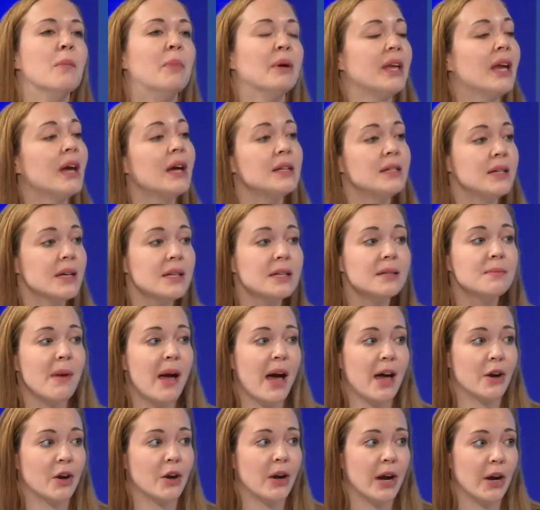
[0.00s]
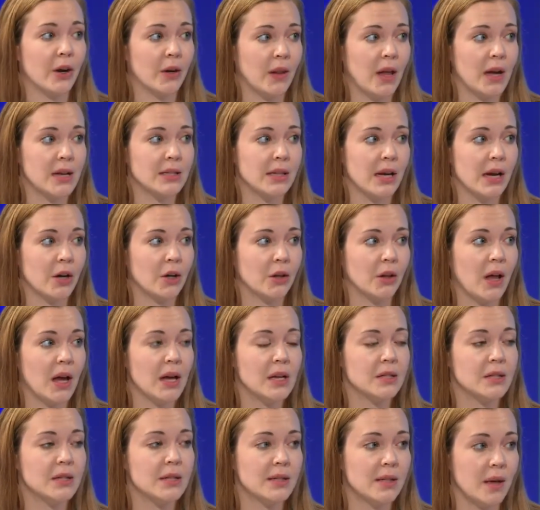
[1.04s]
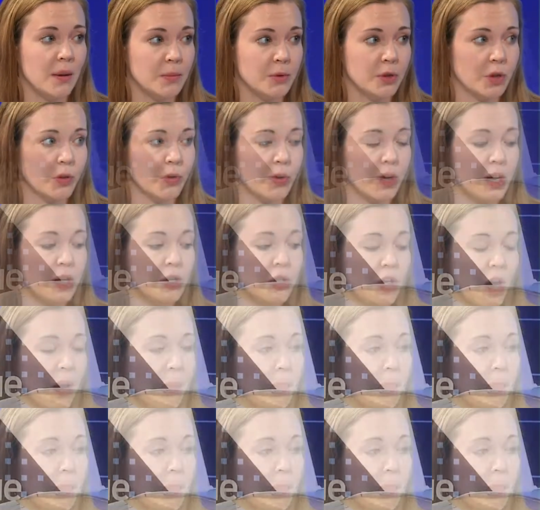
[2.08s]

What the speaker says: But yeah, it does matter airline to some degree.